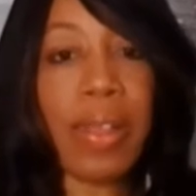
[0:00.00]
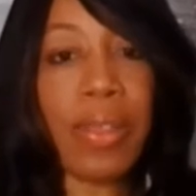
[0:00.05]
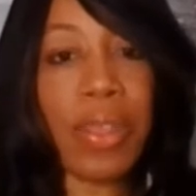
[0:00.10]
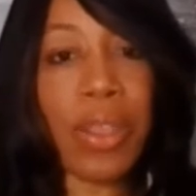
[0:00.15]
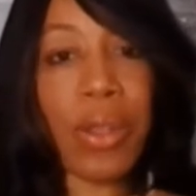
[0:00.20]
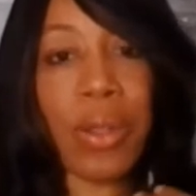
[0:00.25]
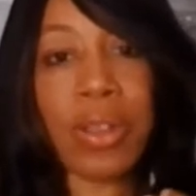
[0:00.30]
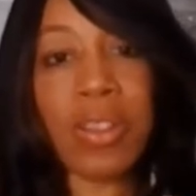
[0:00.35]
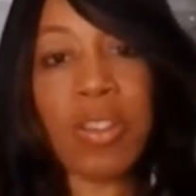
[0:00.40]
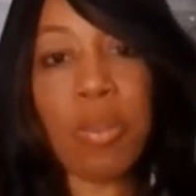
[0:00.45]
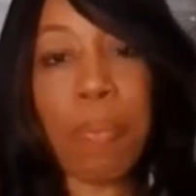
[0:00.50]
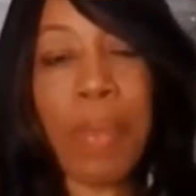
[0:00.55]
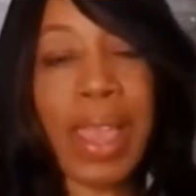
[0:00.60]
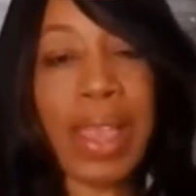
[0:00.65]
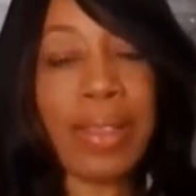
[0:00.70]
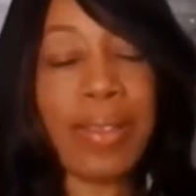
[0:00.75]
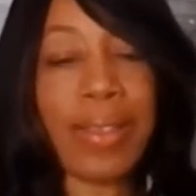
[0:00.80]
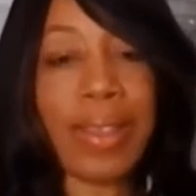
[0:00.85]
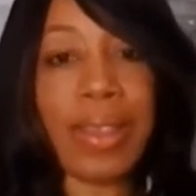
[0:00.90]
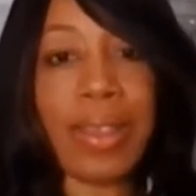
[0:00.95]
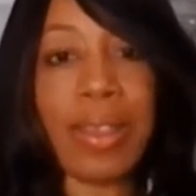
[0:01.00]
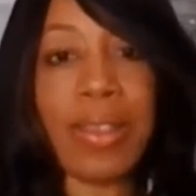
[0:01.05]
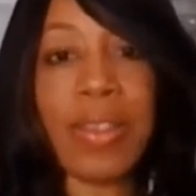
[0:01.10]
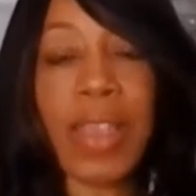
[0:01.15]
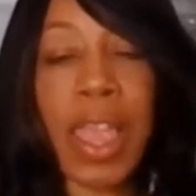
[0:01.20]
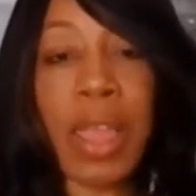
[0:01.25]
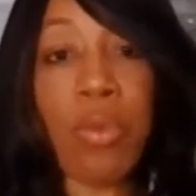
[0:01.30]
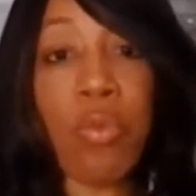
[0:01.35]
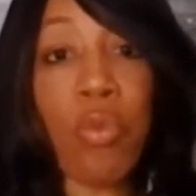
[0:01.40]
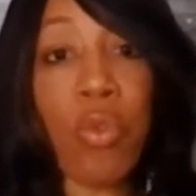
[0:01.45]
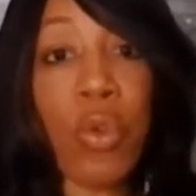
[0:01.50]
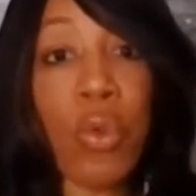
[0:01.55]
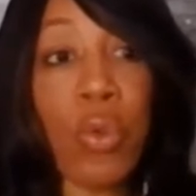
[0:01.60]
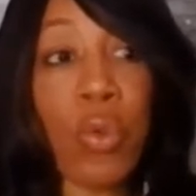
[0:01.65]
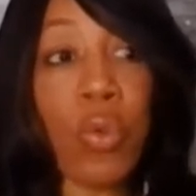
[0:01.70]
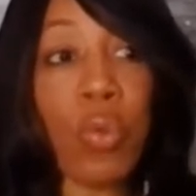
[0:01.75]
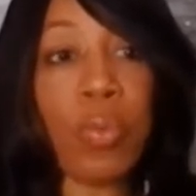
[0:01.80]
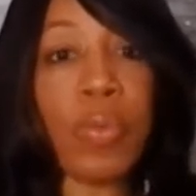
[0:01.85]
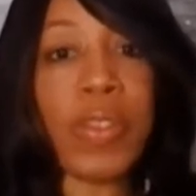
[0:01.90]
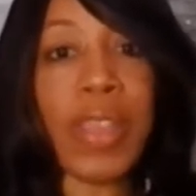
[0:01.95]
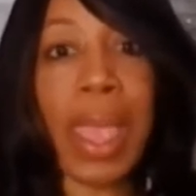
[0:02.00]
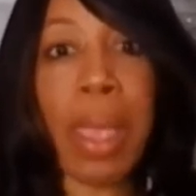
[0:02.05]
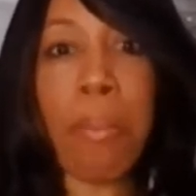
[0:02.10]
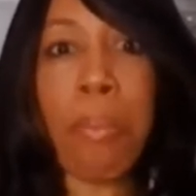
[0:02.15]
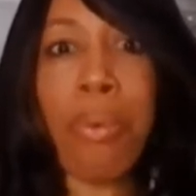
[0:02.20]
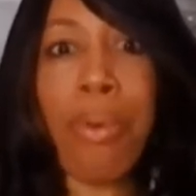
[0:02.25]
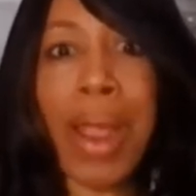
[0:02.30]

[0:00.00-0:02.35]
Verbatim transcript: There are spaces and rooms and